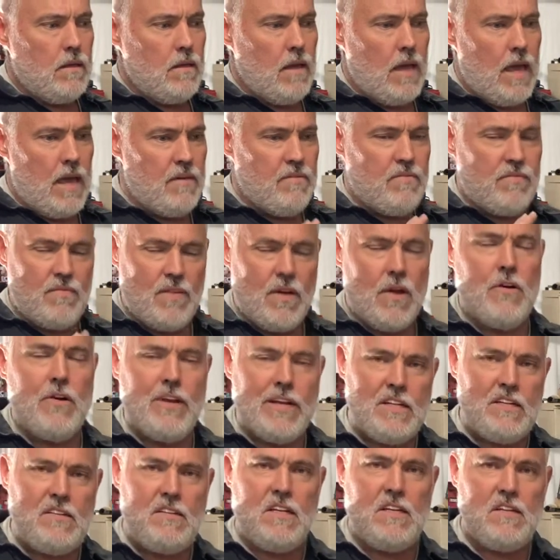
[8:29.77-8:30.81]
a very
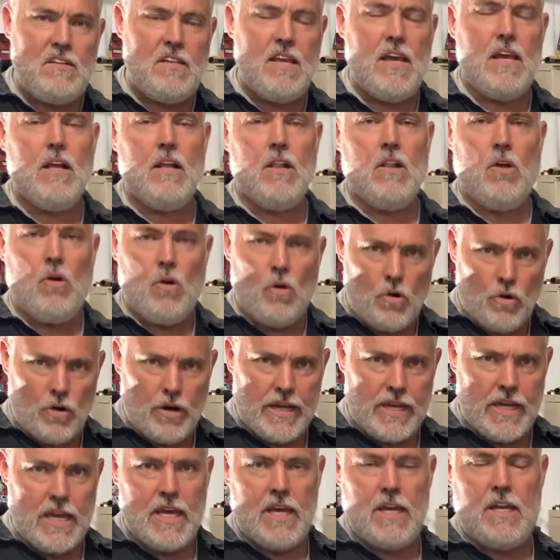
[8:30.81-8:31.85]

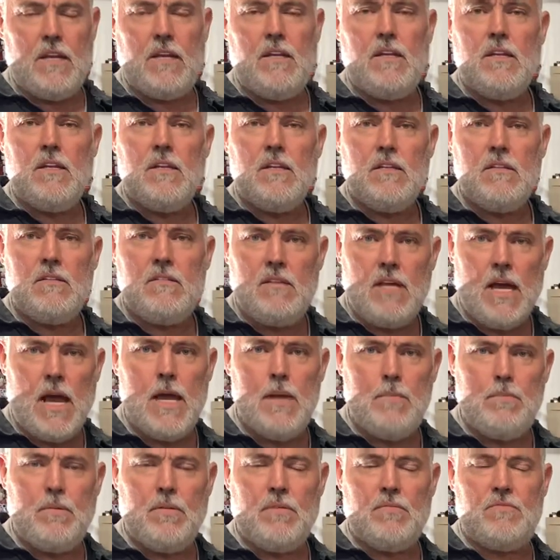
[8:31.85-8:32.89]
detail-oriented
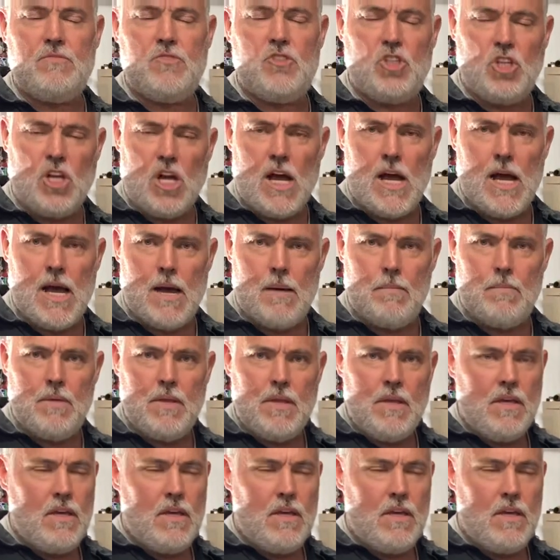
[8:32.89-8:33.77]
type of job.